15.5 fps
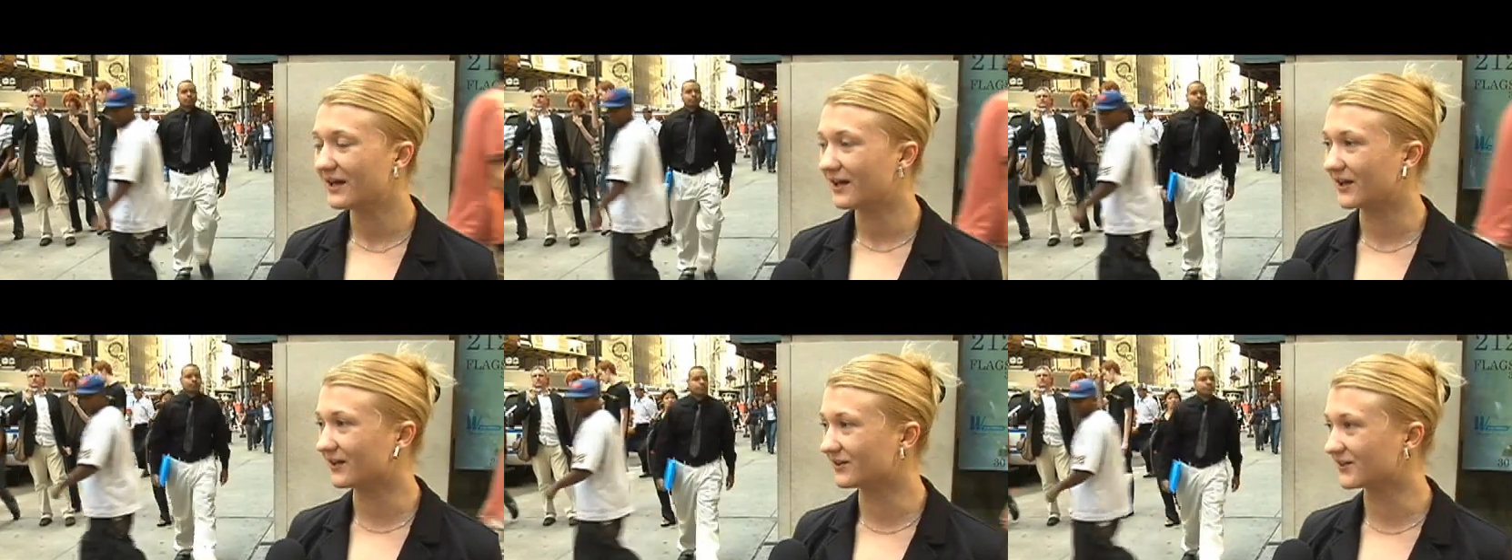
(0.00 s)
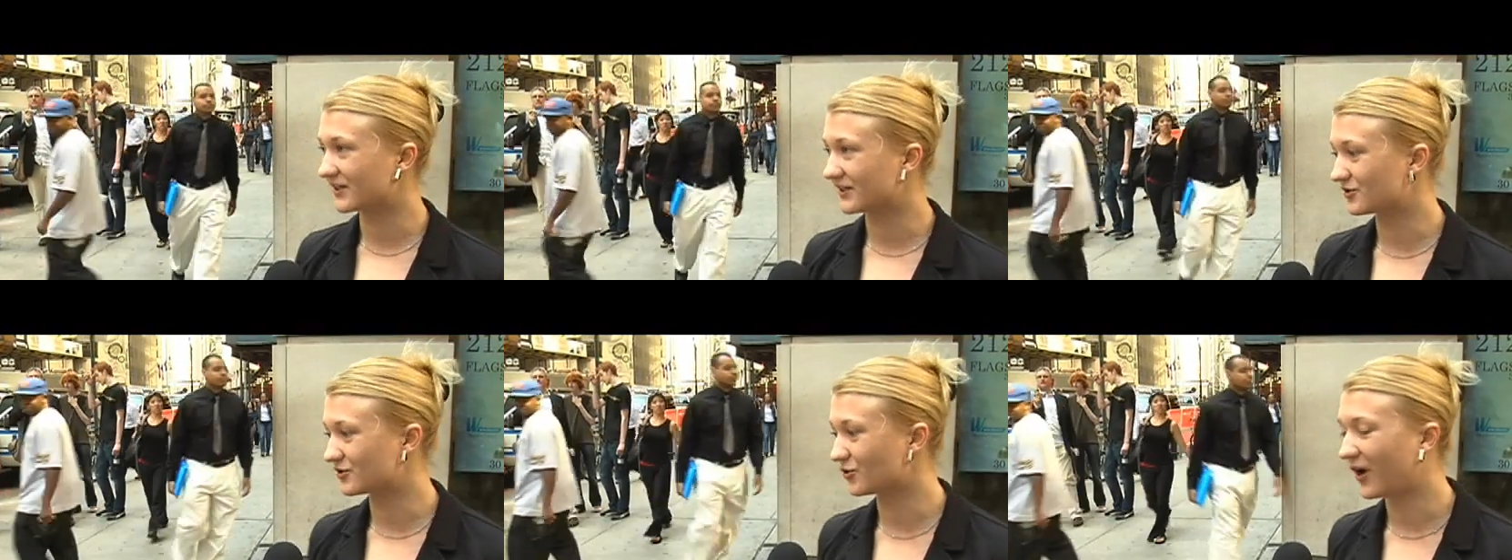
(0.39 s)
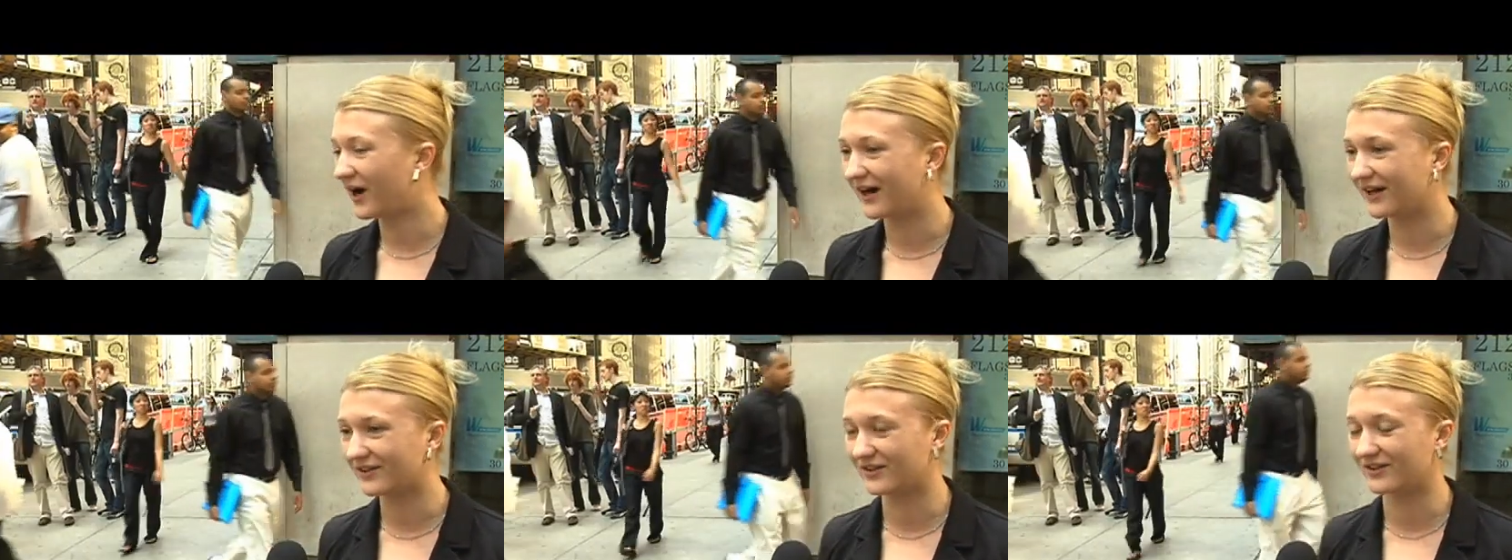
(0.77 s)
heels are too
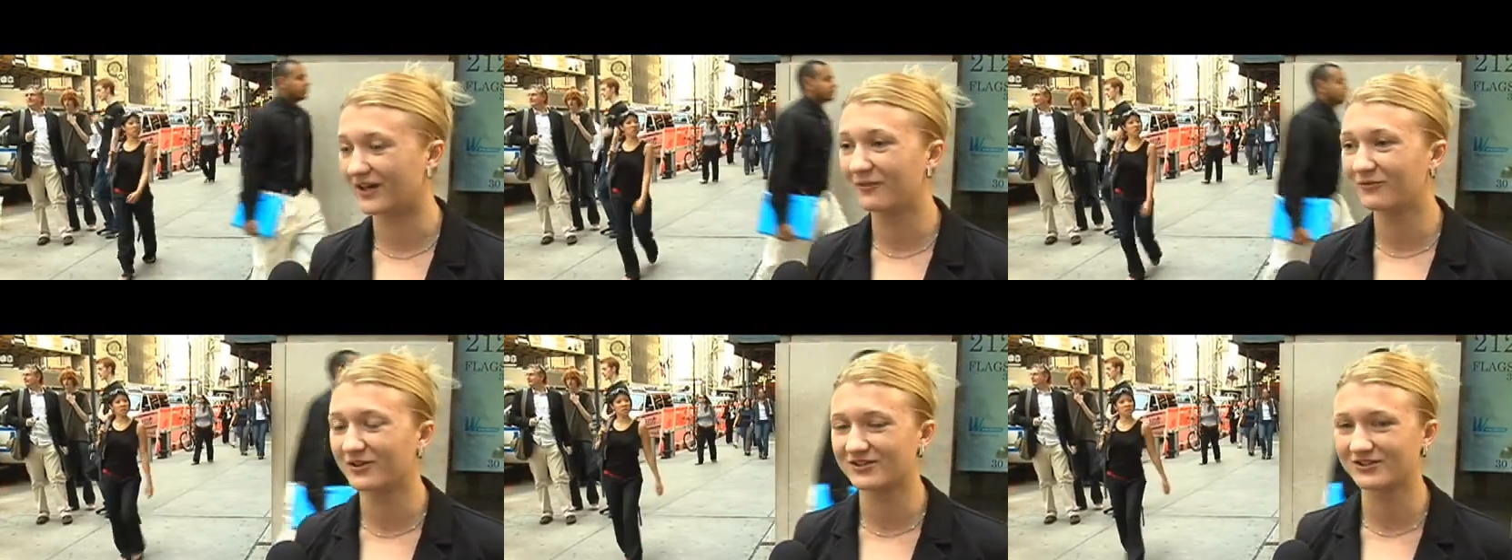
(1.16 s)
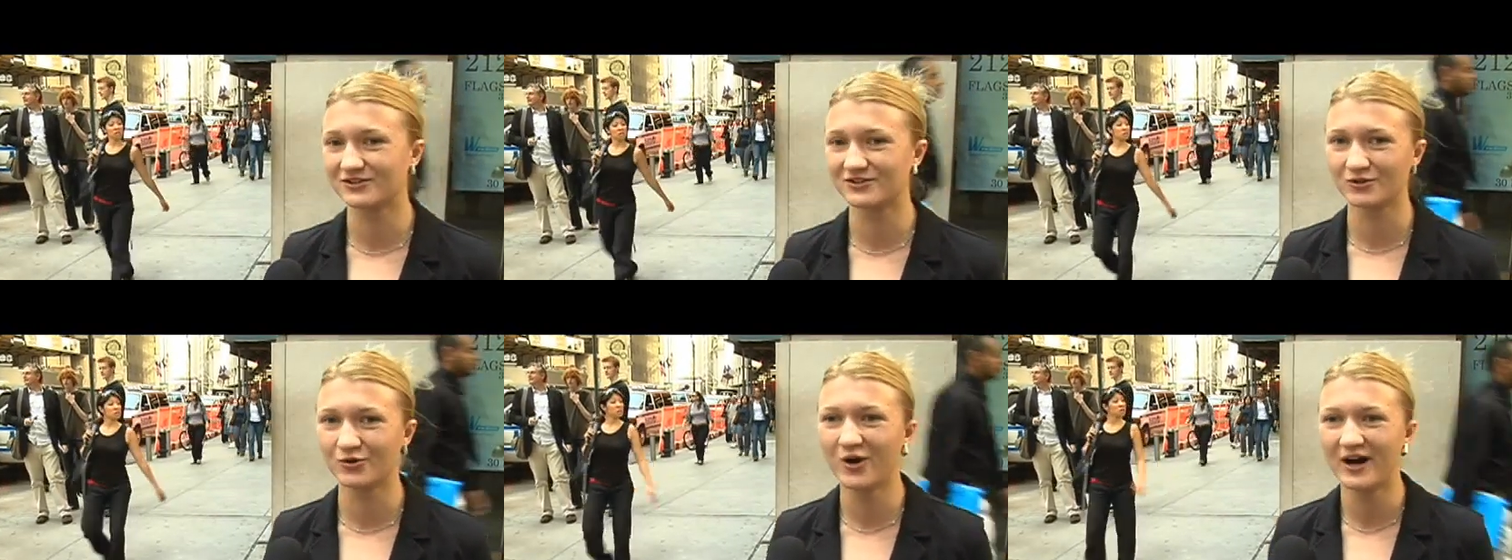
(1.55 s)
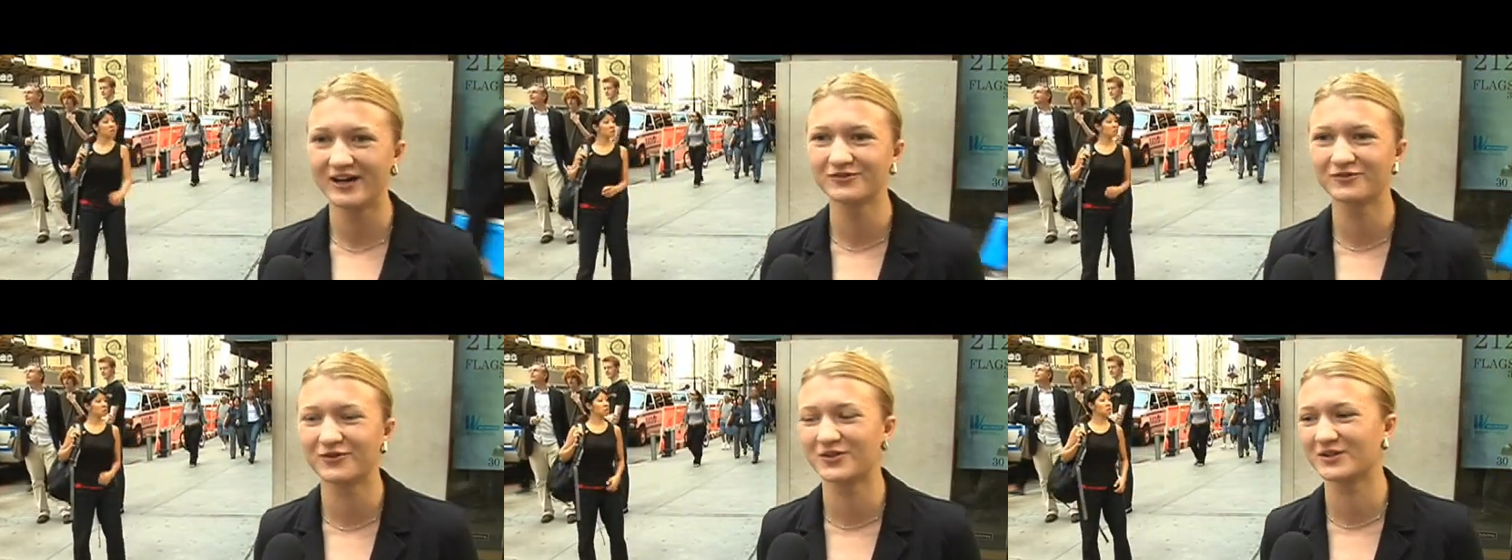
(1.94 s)
high, that obviously it's so
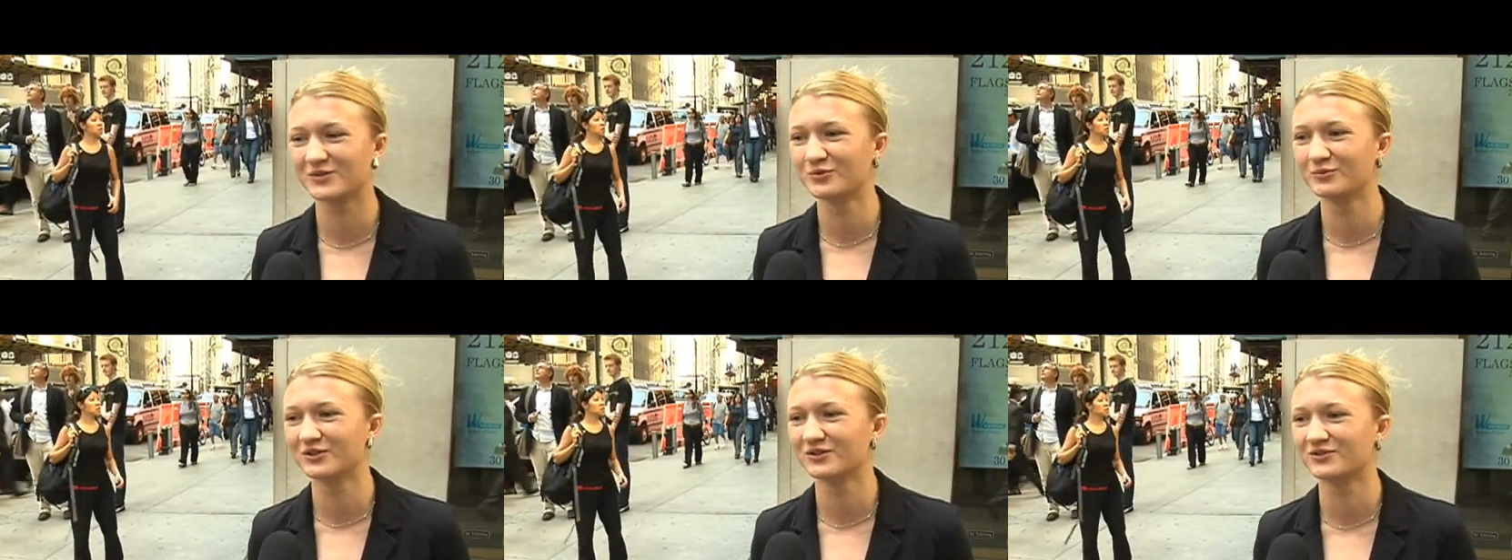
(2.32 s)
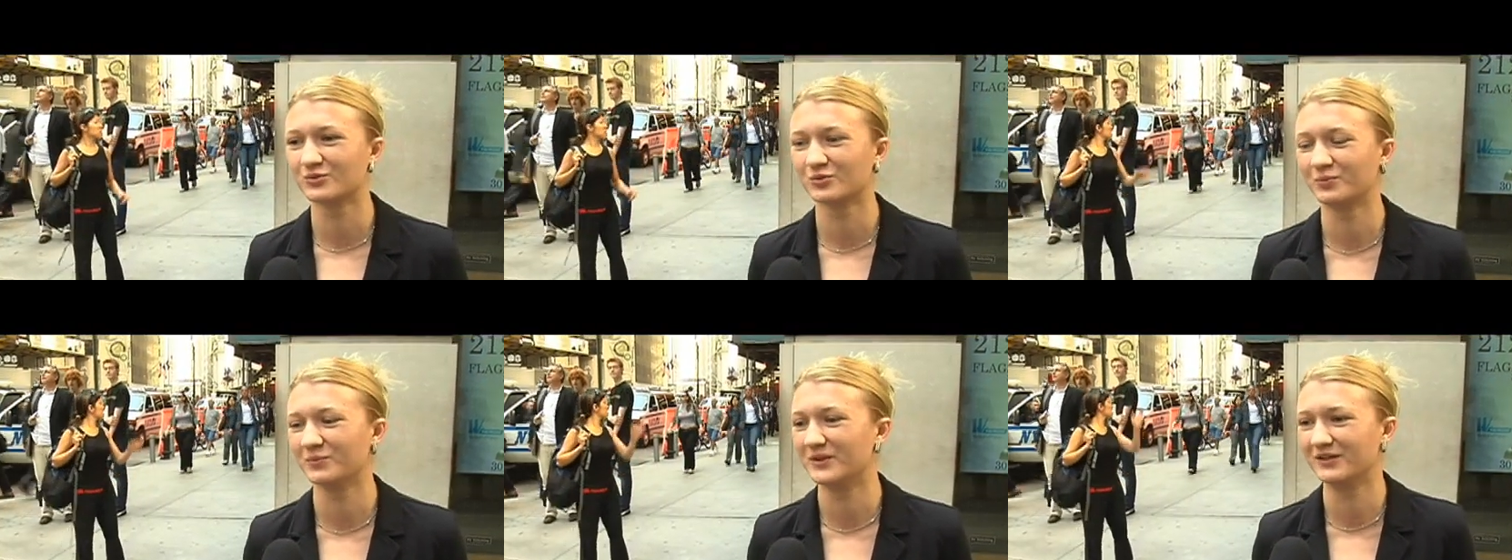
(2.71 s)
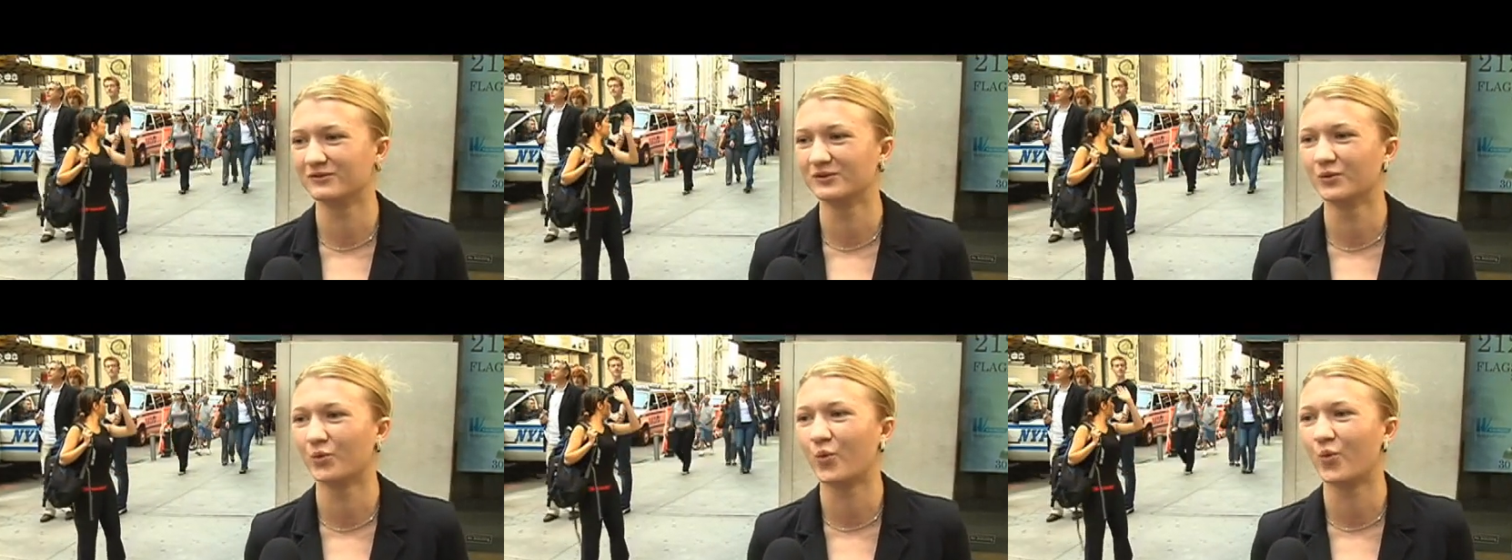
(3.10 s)
hard for this woman to even